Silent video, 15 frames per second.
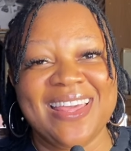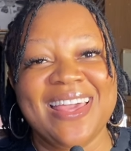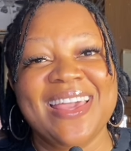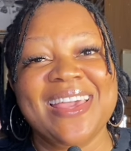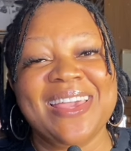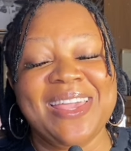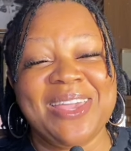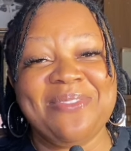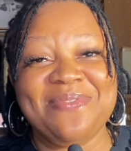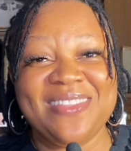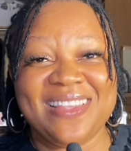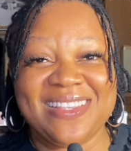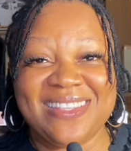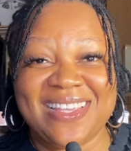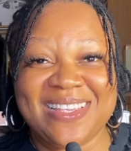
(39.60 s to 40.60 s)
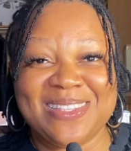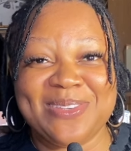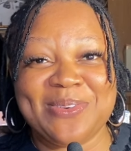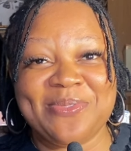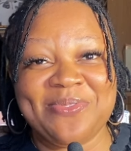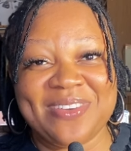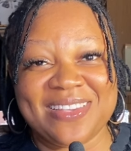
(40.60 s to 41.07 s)
Hey my loves,
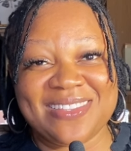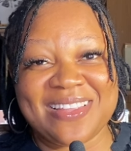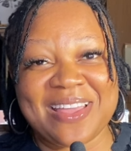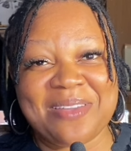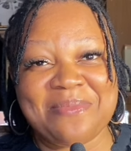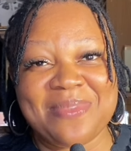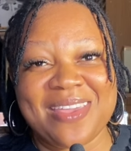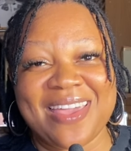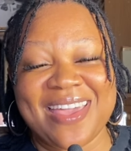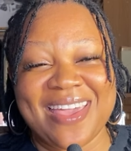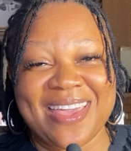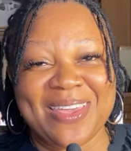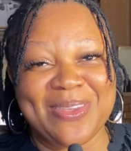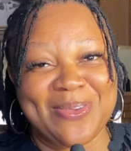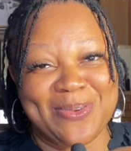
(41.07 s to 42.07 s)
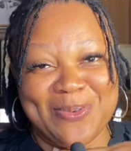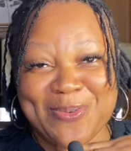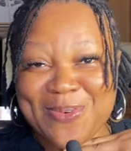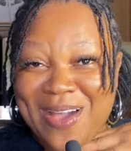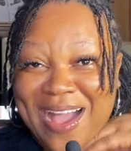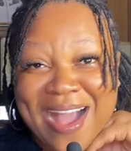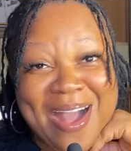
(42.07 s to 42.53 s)
welcome back to my
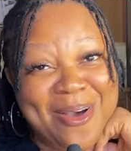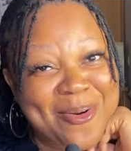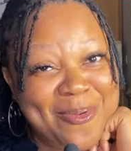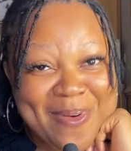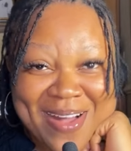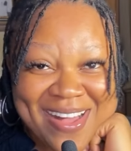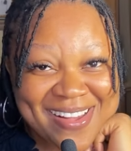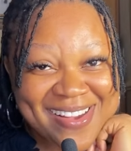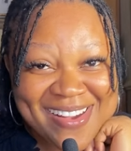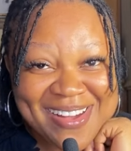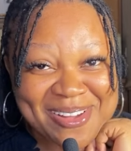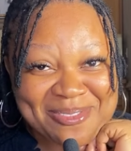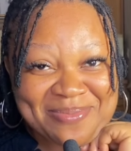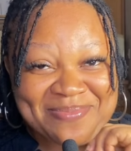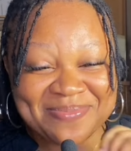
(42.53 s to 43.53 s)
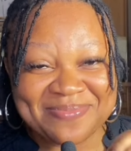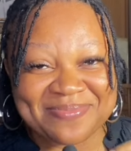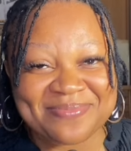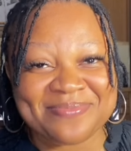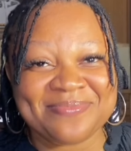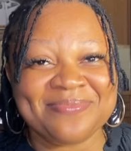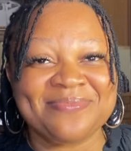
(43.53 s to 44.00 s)
channel. Thank you so
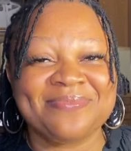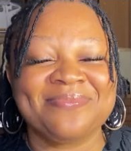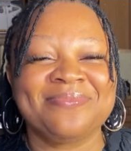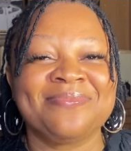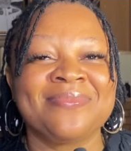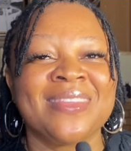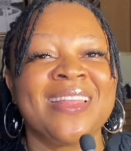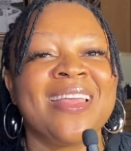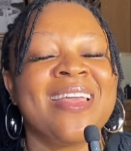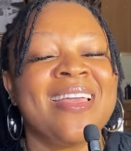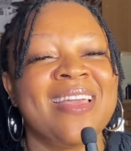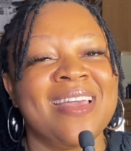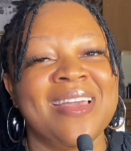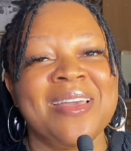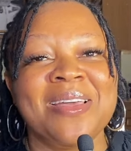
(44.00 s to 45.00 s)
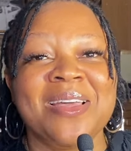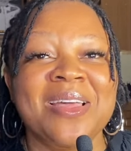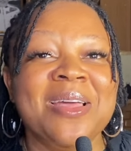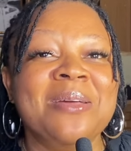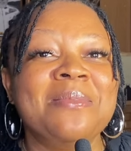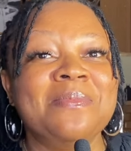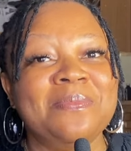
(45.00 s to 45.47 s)
much for clicking in.
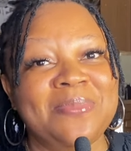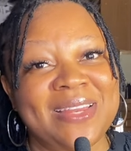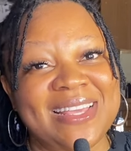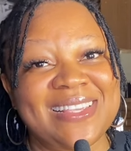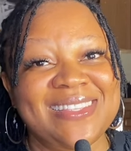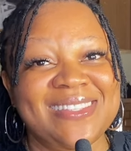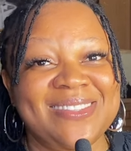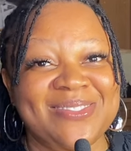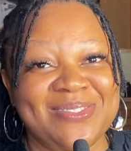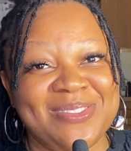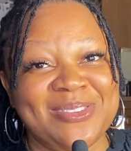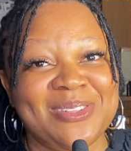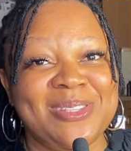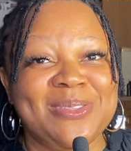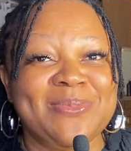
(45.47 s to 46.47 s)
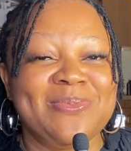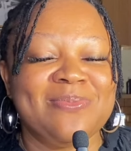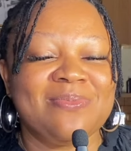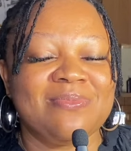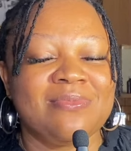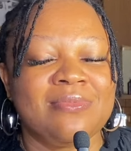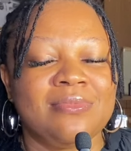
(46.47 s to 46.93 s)
If this is your first
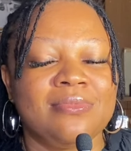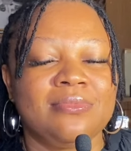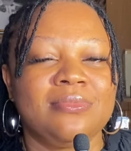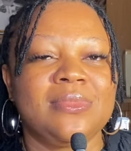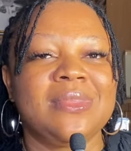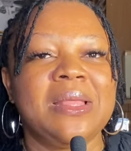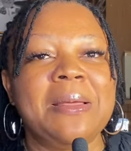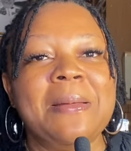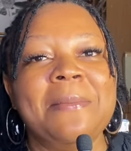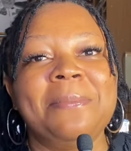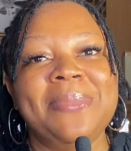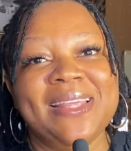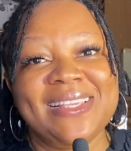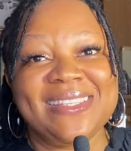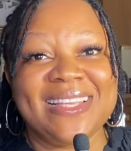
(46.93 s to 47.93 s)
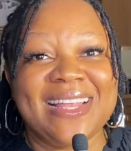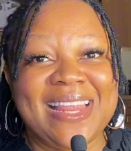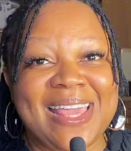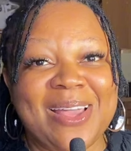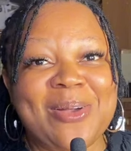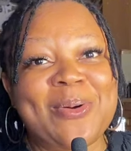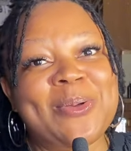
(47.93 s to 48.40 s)
time here, you're
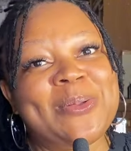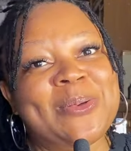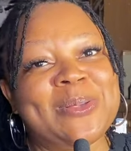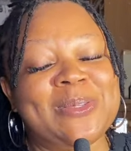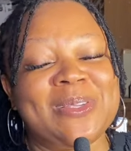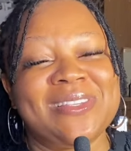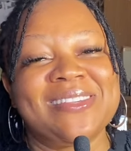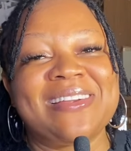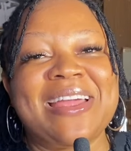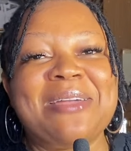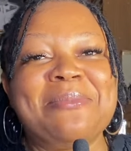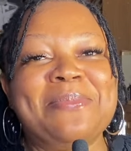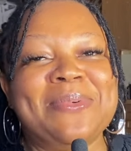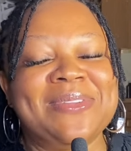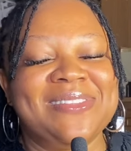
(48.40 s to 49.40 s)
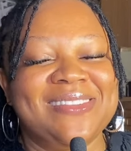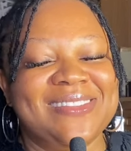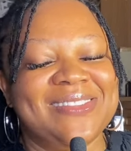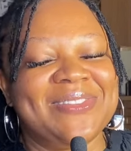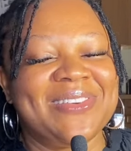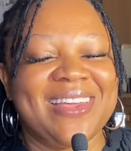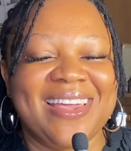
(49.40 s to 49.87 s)
welcome to my
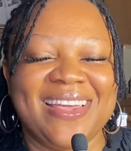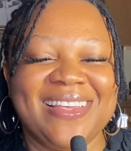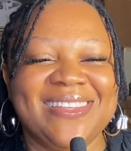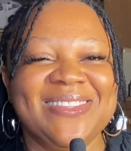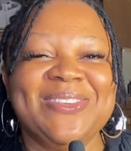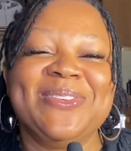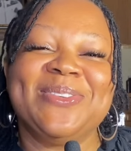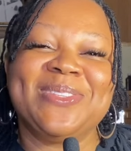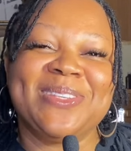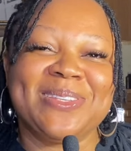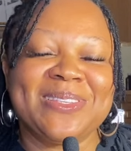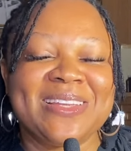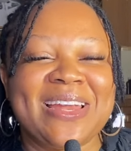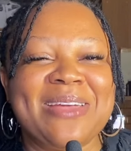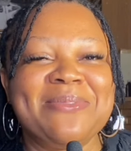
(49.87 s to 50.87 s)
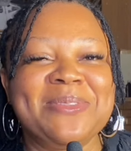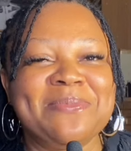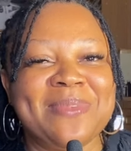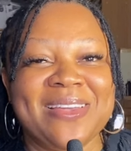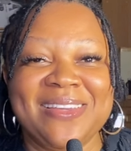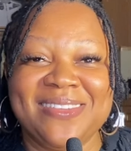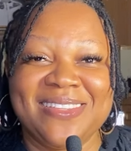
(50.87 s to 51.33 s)
family. Welcome
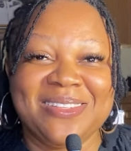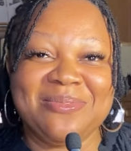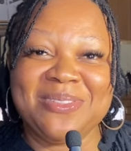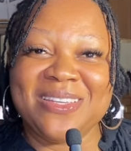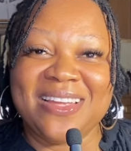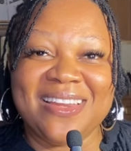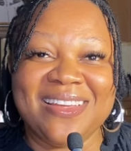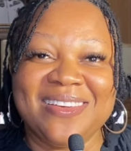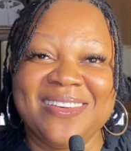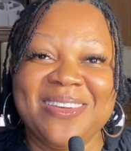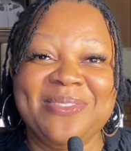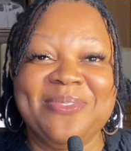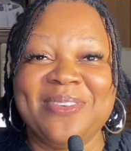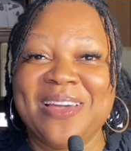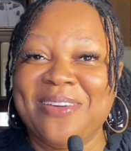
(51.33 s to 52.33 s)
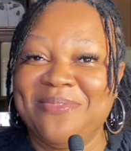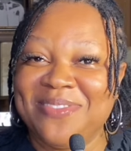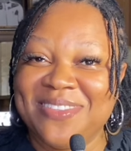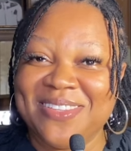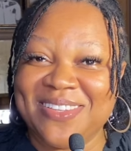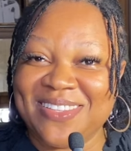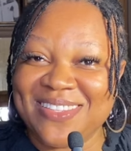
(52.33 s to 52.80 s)
to this amazing family.
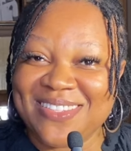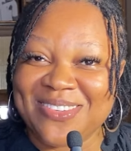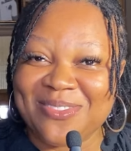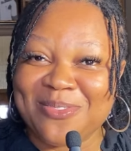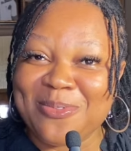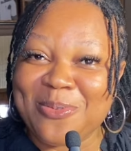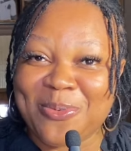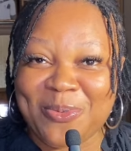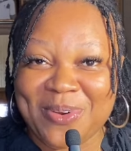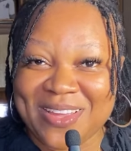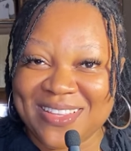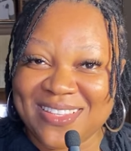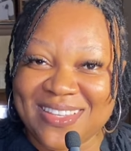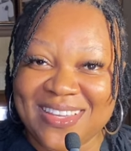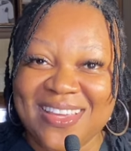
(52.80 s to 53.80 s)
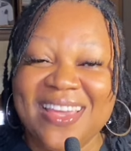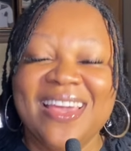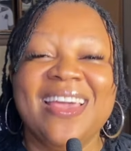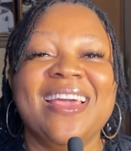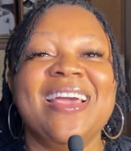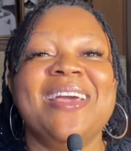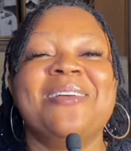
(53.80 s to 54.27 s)
Please don't forget to click
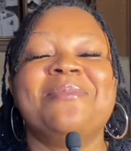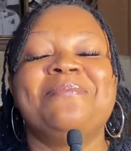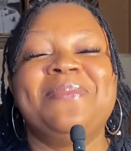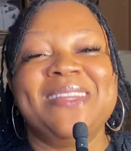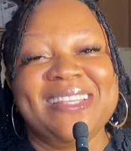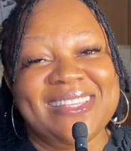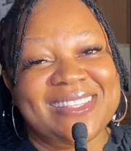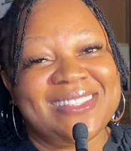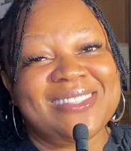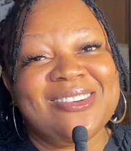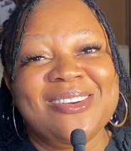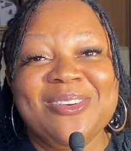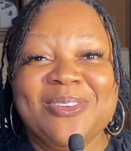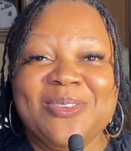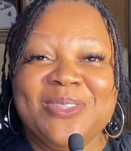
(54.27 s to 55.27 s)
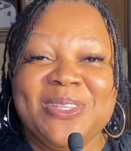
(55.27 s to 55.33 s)
on your subscribe button.